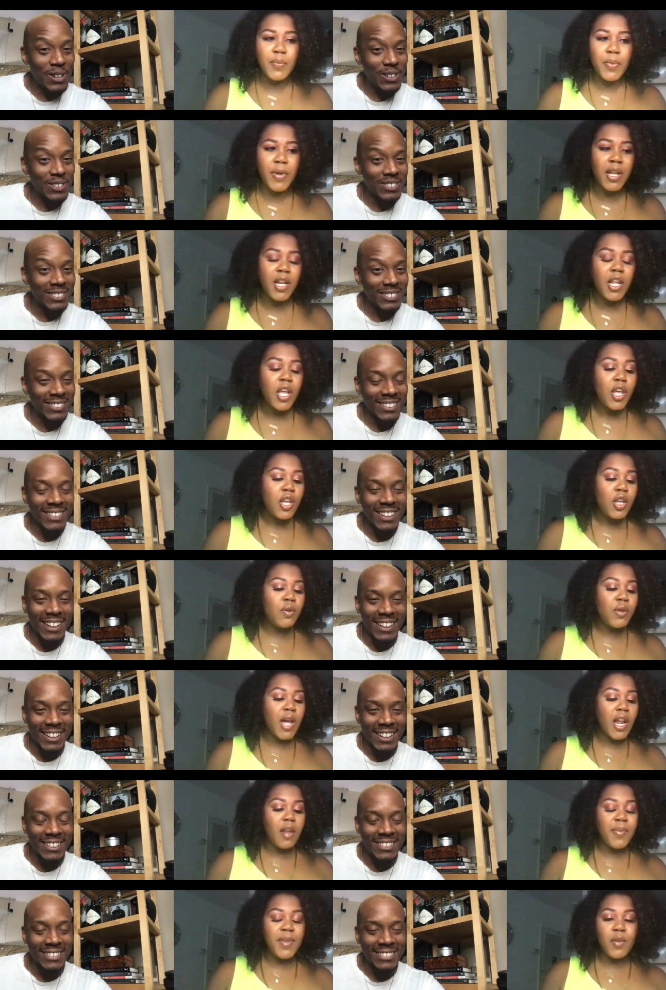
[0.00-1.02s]
Speaker 1: but yeah. you got
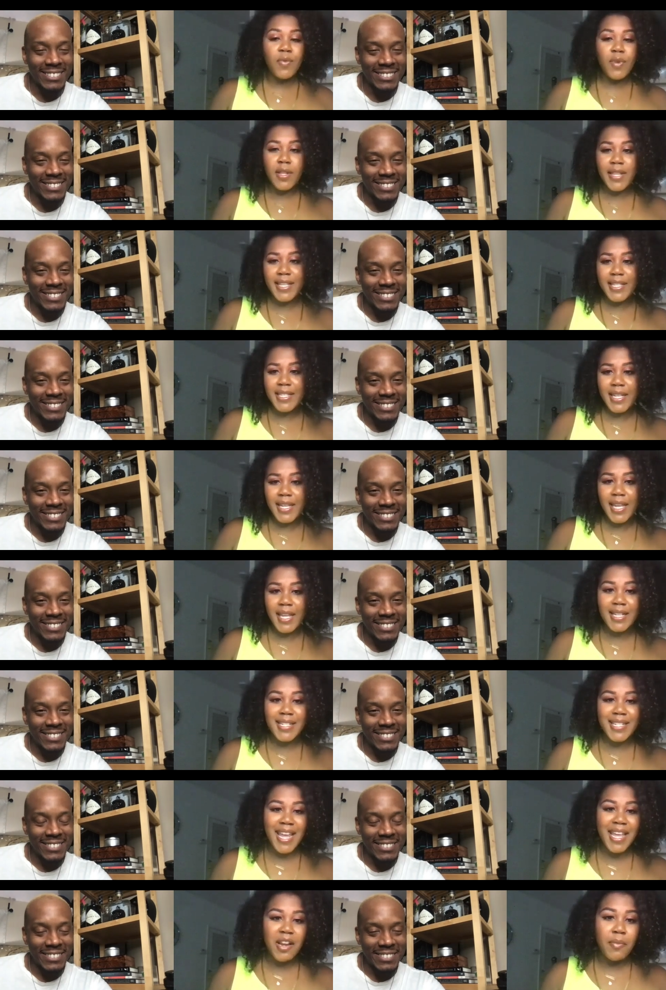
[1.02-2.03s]
to be realistic in
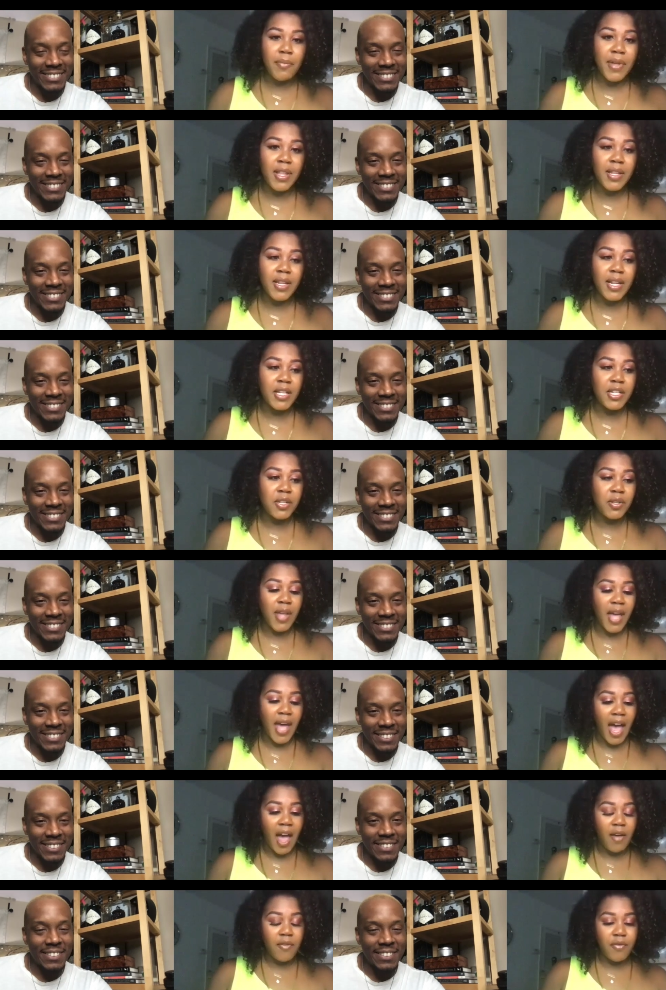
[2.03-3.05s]
attainability to the
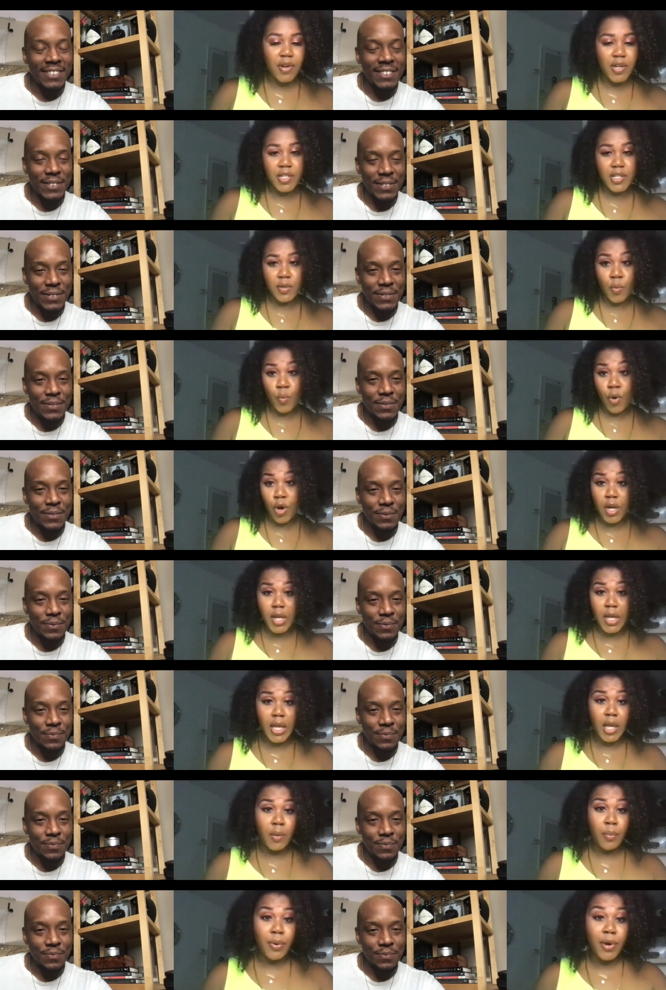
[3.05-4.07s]
average
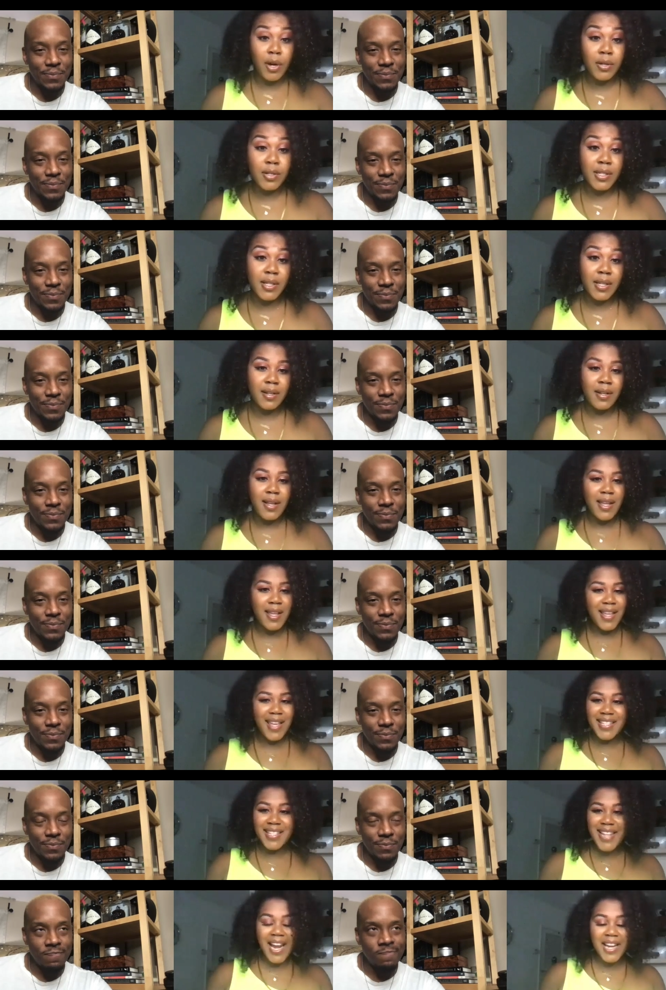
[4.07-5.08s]
working person. It's
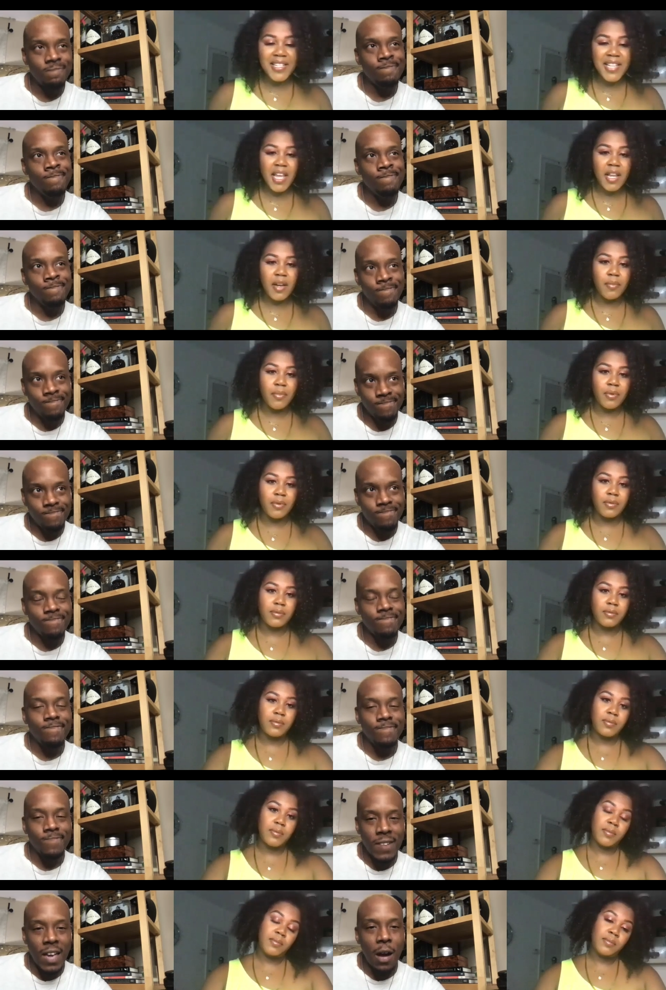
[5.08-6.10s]
not attainable.
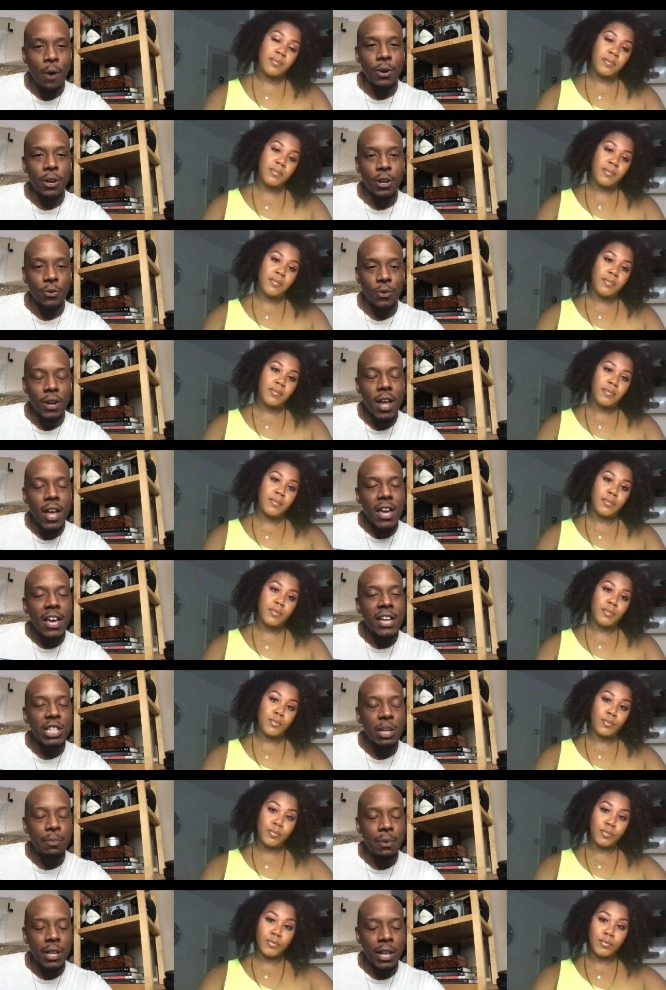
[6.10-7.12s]
Speaker 2: I would agree. It should
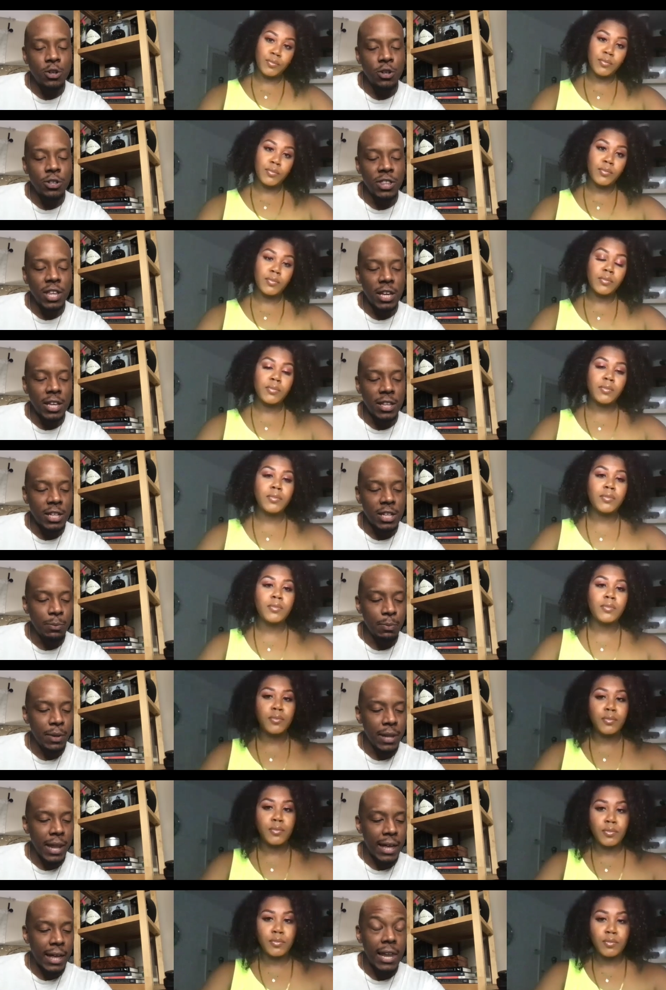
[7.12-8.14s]
be like you're thinking there should be
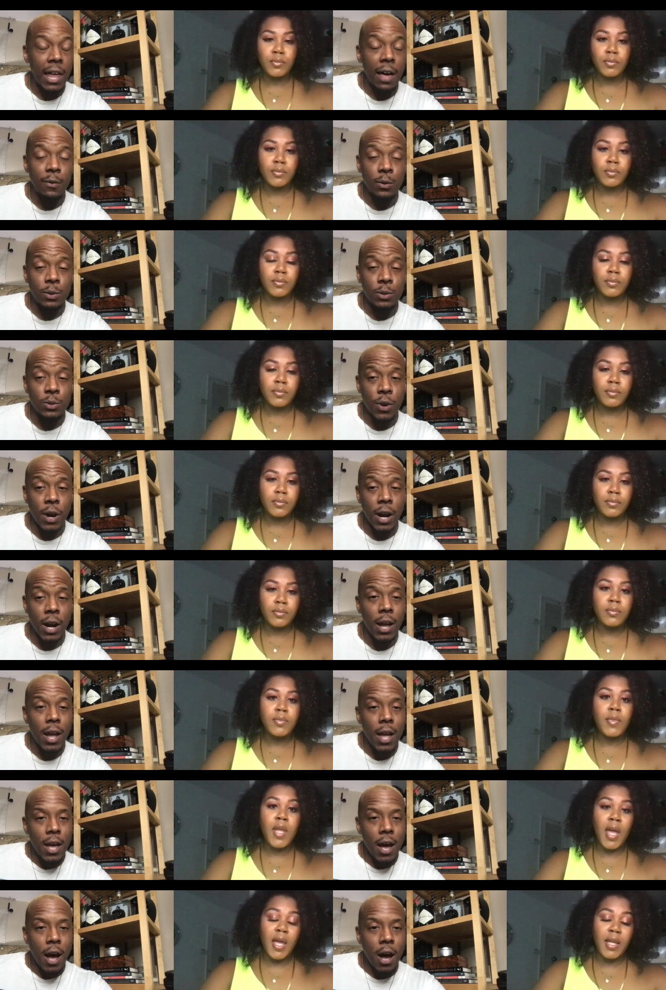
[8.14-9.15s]
like levels, right?
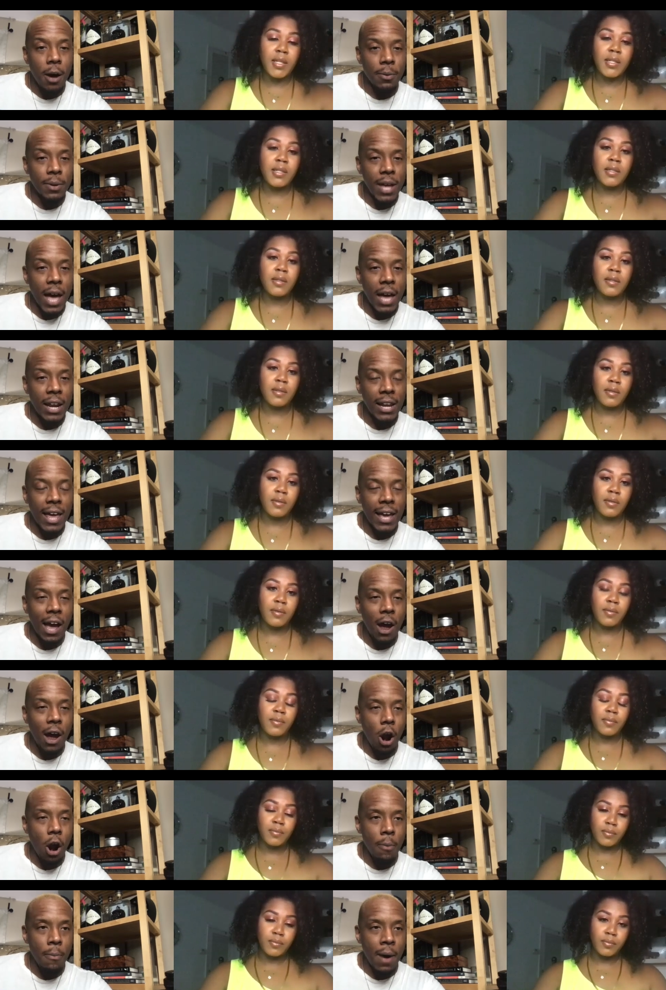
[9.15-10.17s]
Yeah. Um, kind of like how
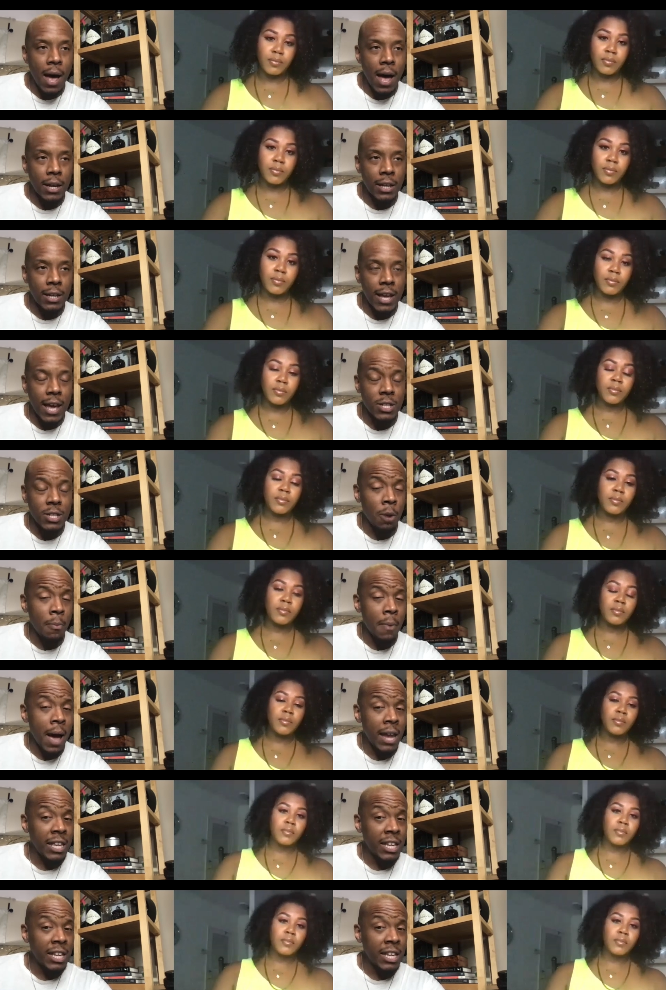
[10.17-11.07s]
Armani has Armani